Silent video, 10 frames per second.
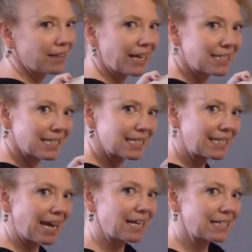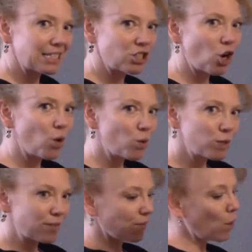It likes to stay on its
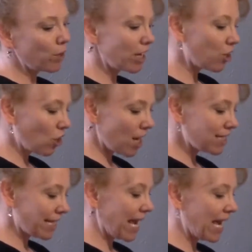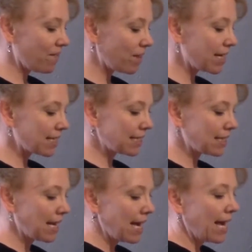toes, floating across the
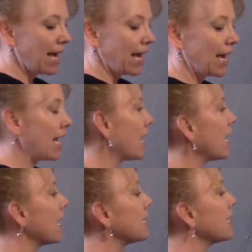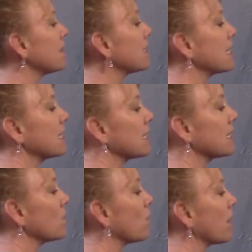canvas. And this
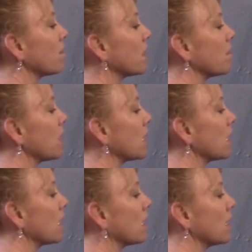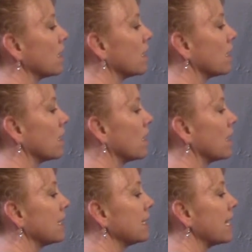isn't where I'm going to be
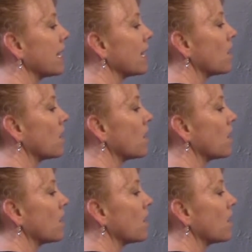taking